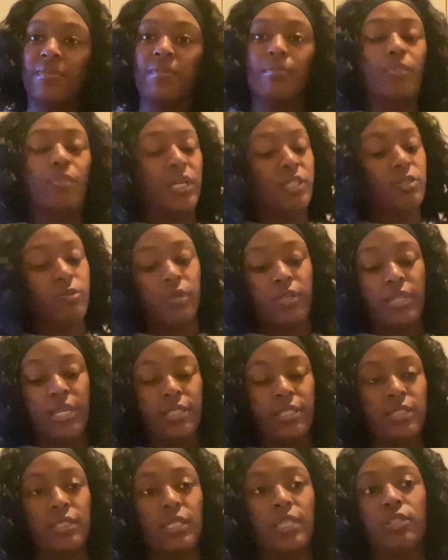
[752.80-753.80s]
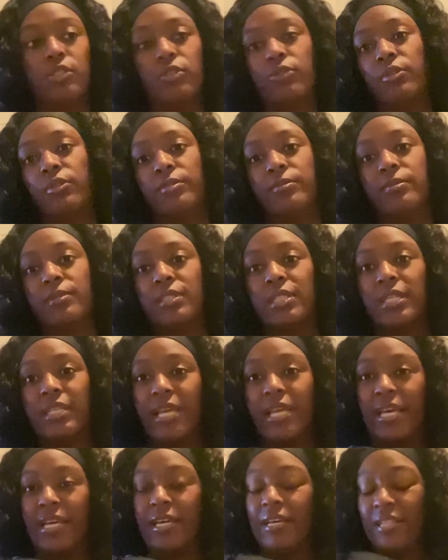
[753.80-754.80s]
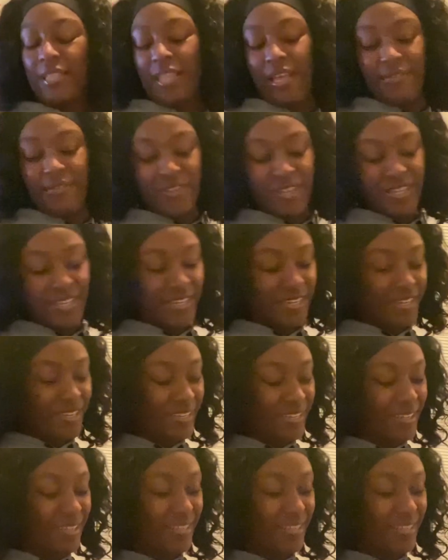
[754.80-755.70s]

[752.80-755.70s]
my 12 days to Christmas, day 11.